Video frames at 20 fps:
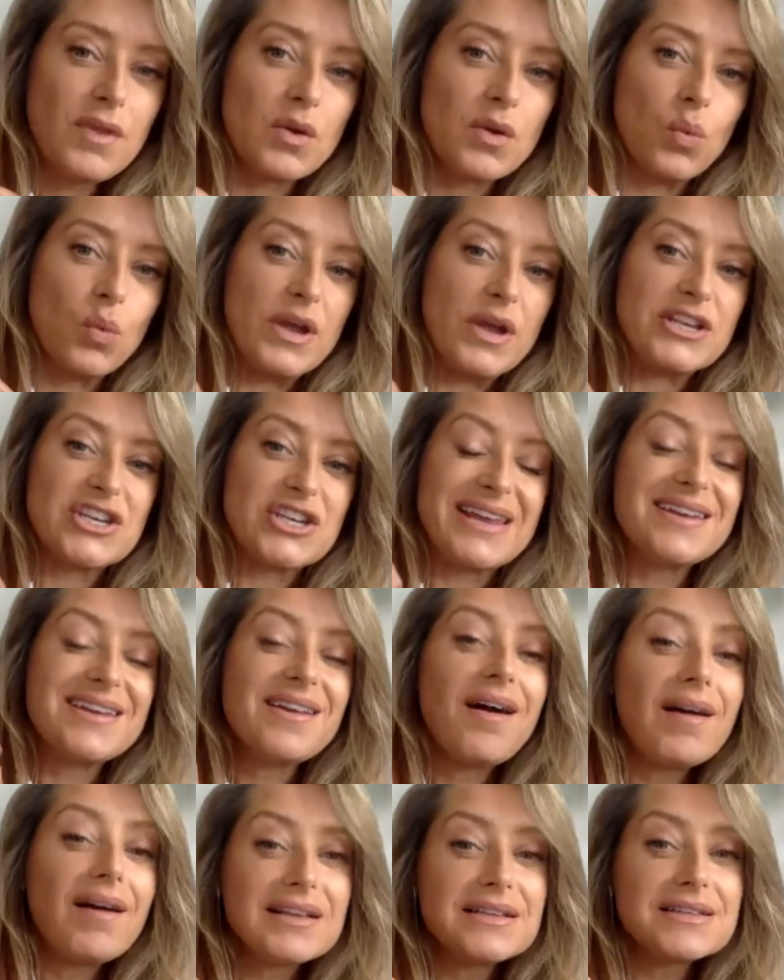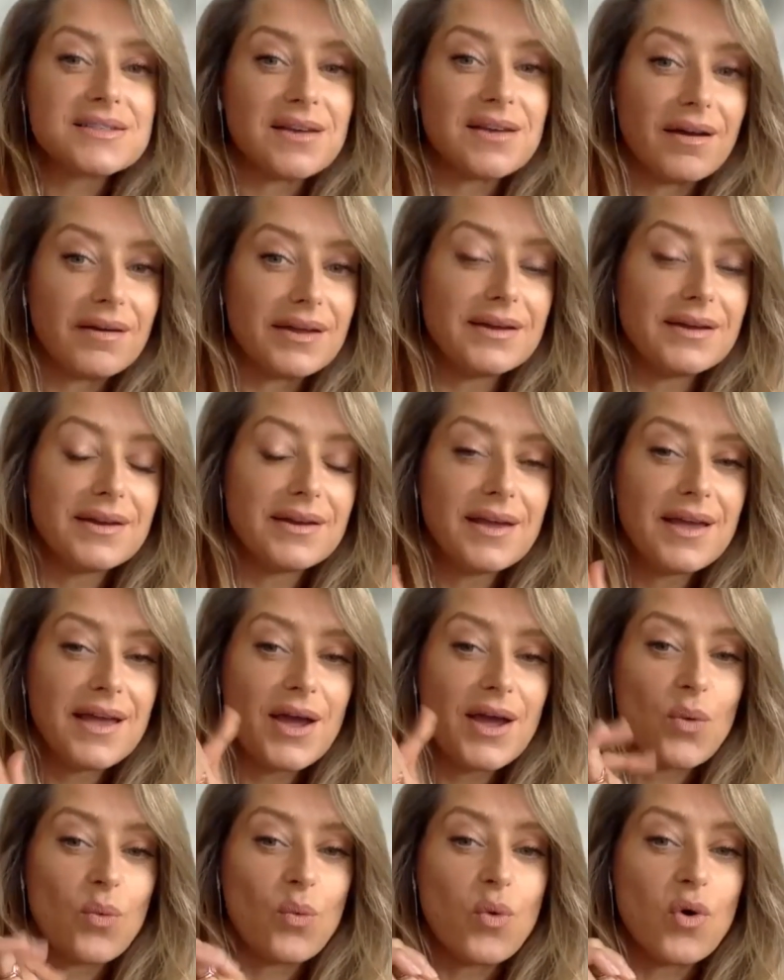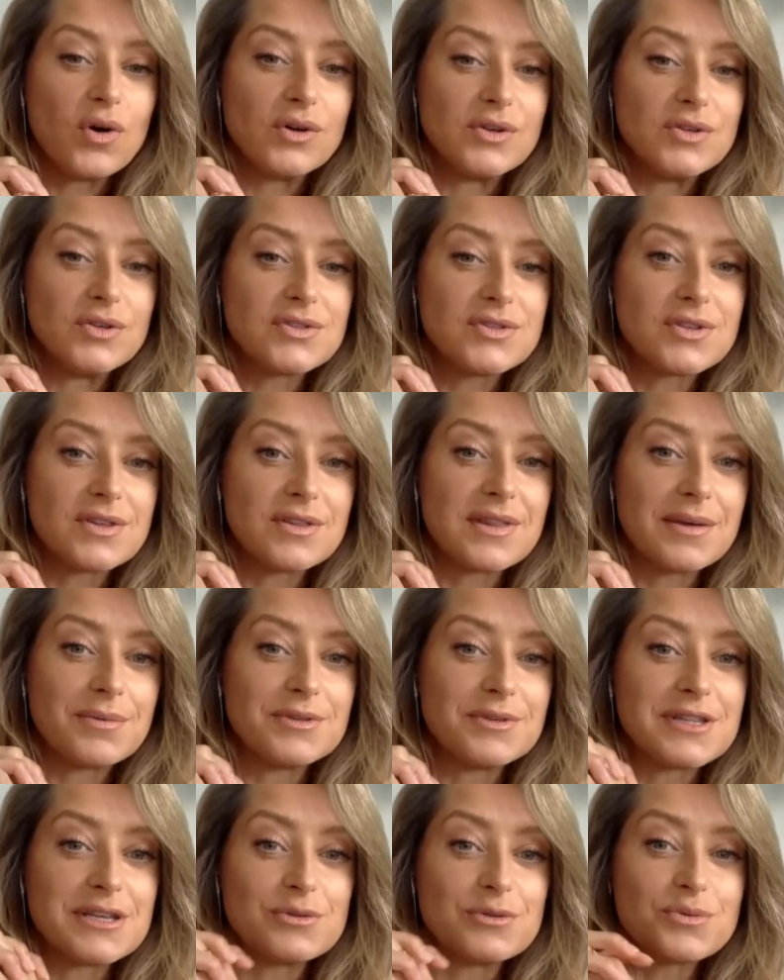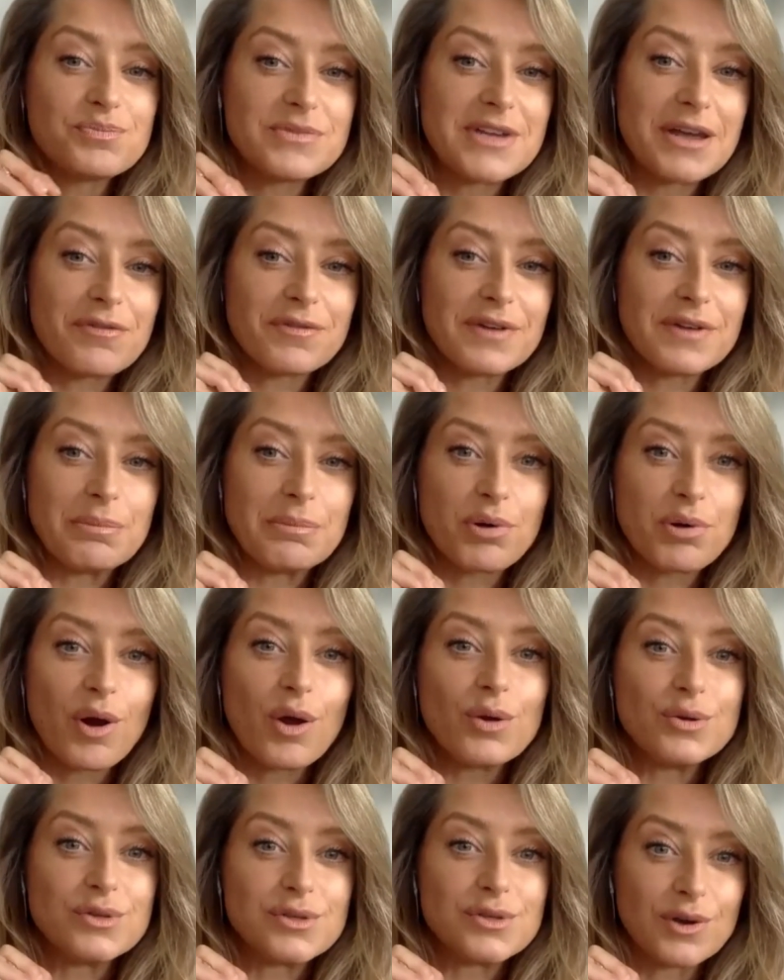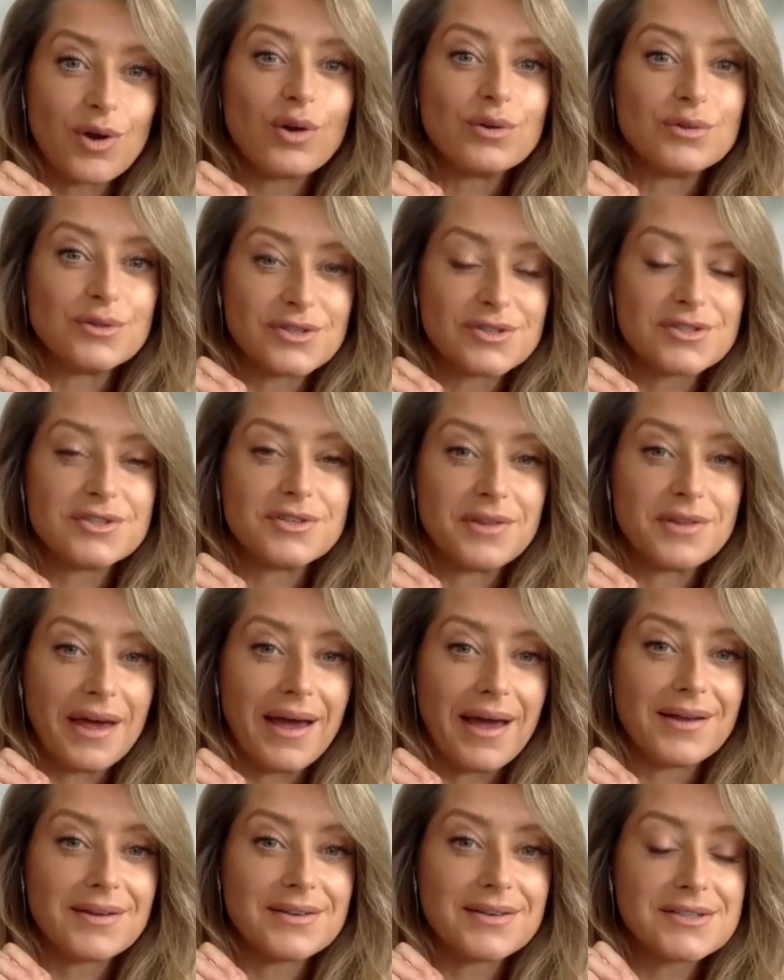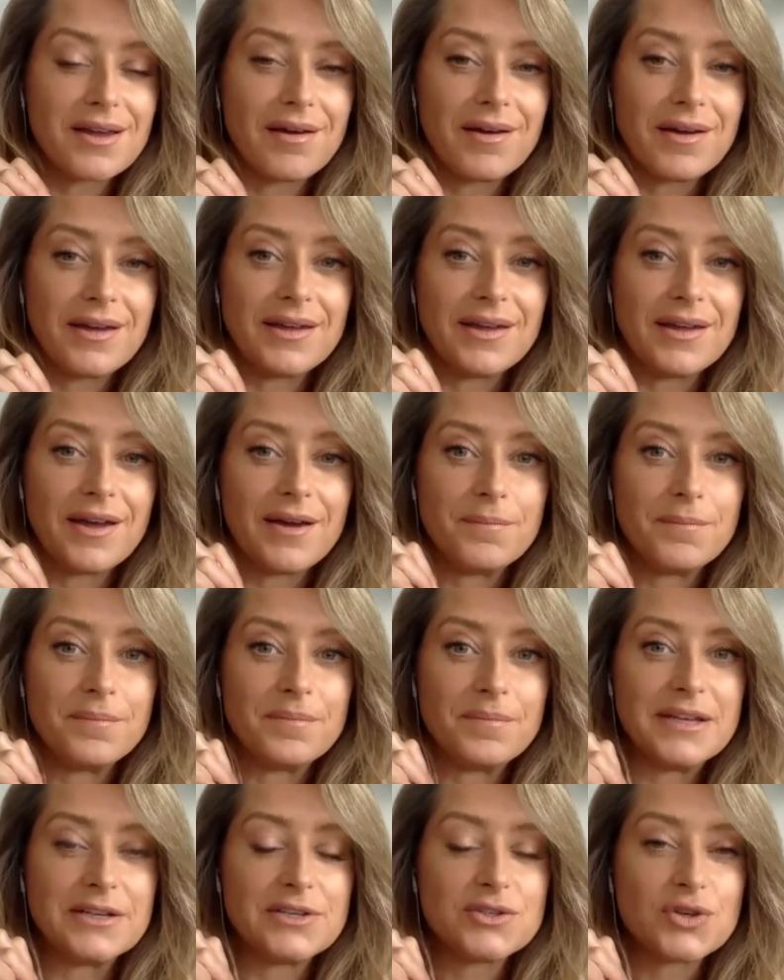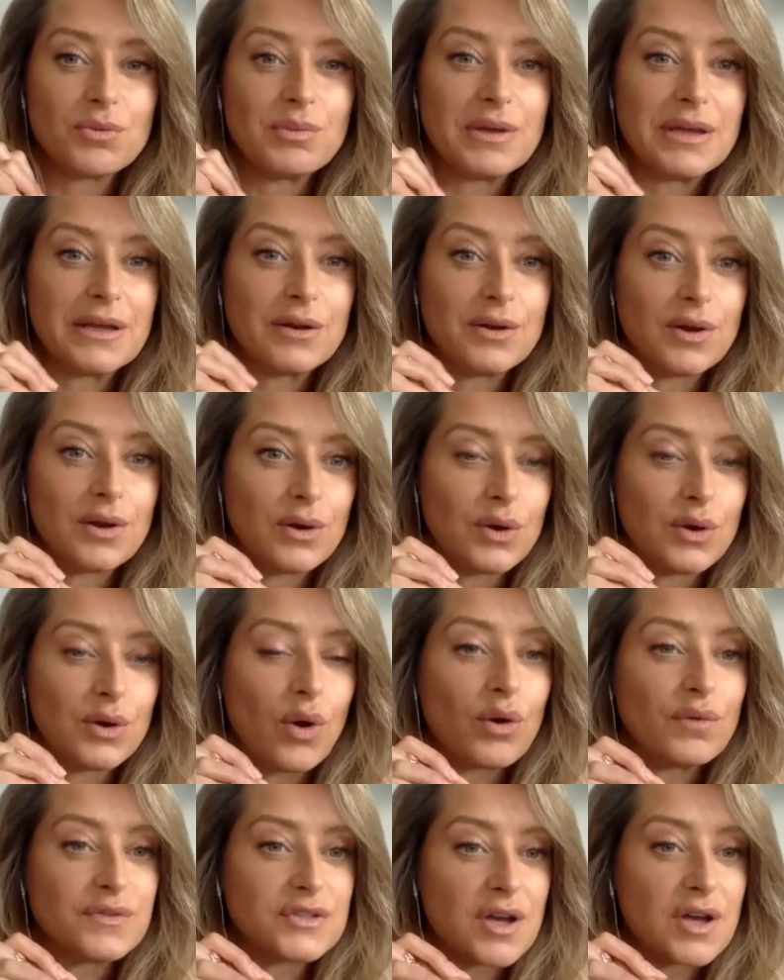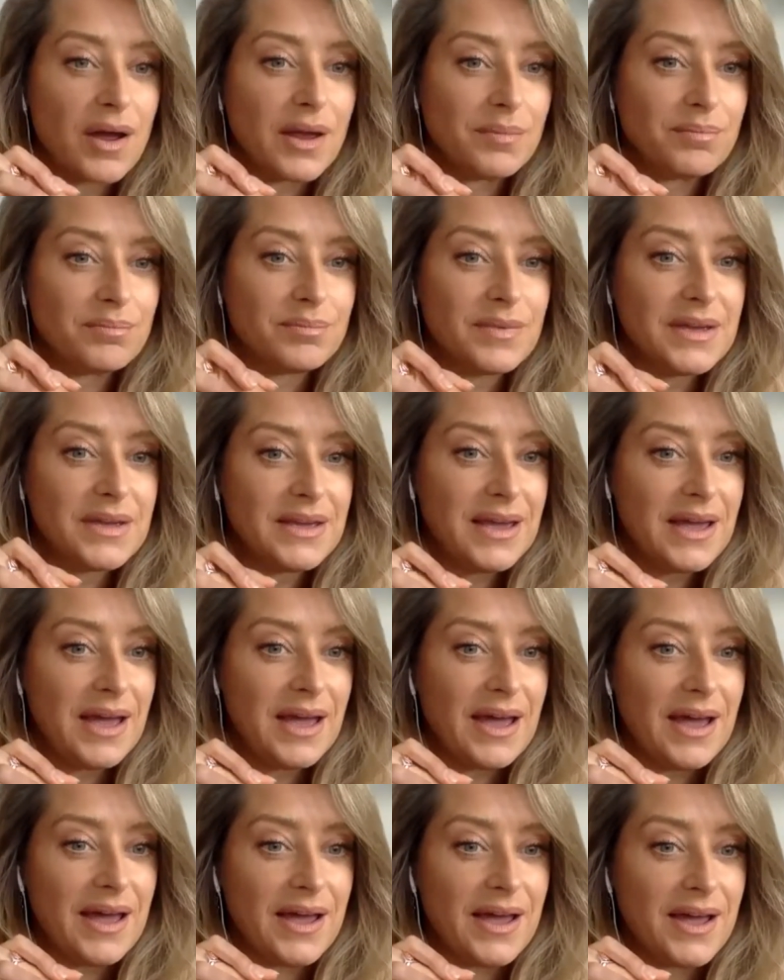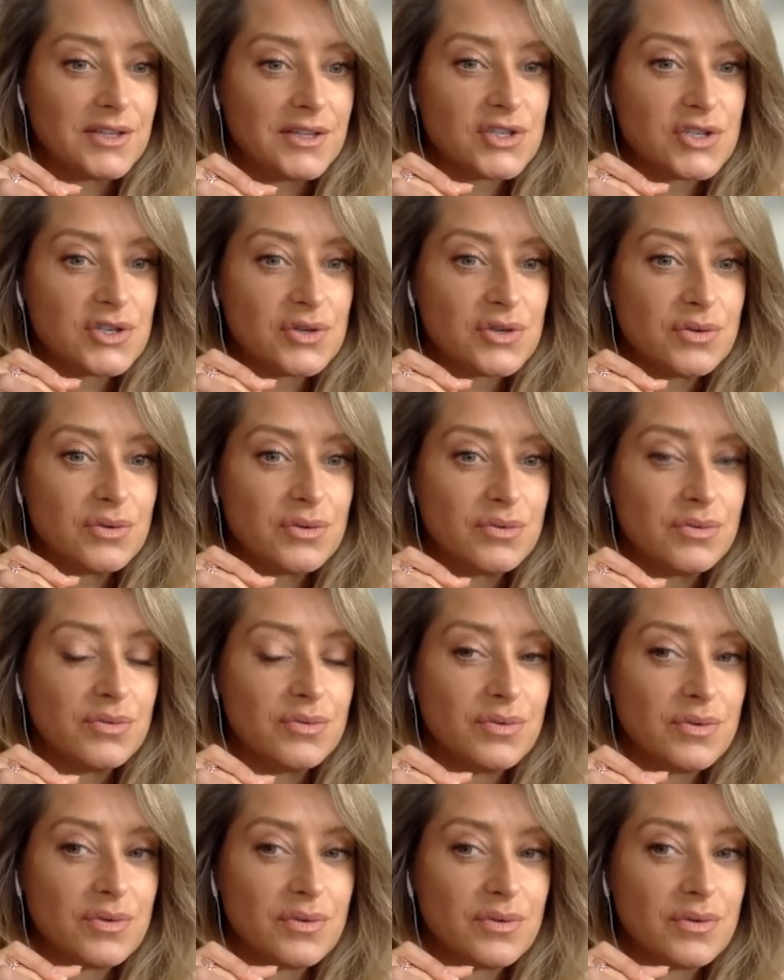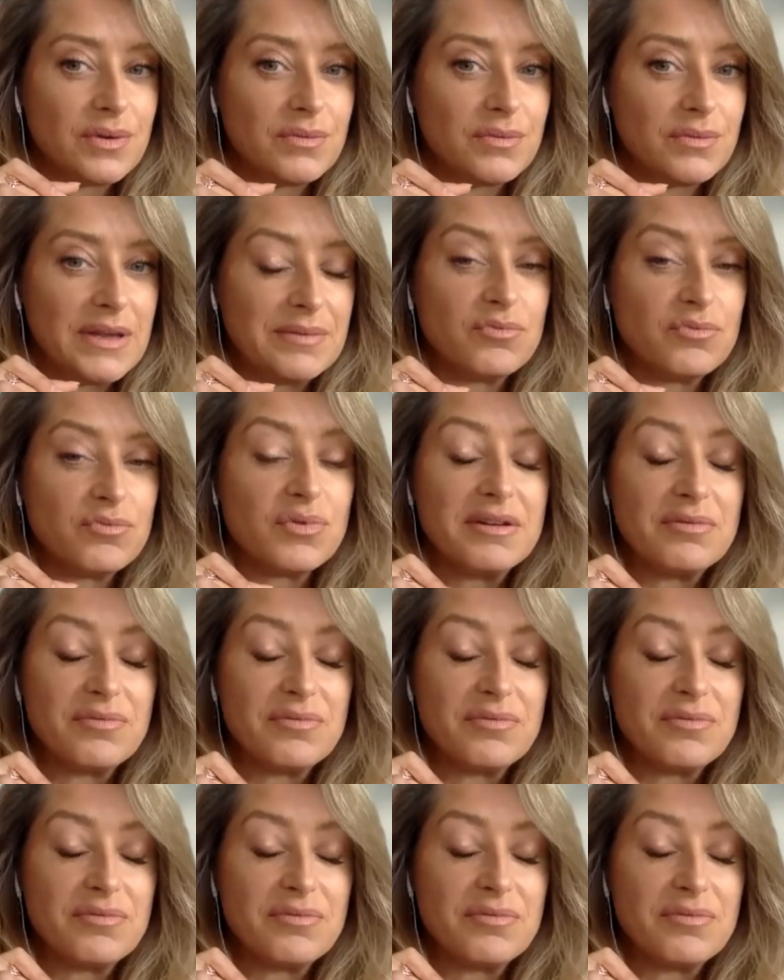which in hindsight, was there was there's definitely pros and cons to that. I um, it took me a, a lot of time uh, to in re-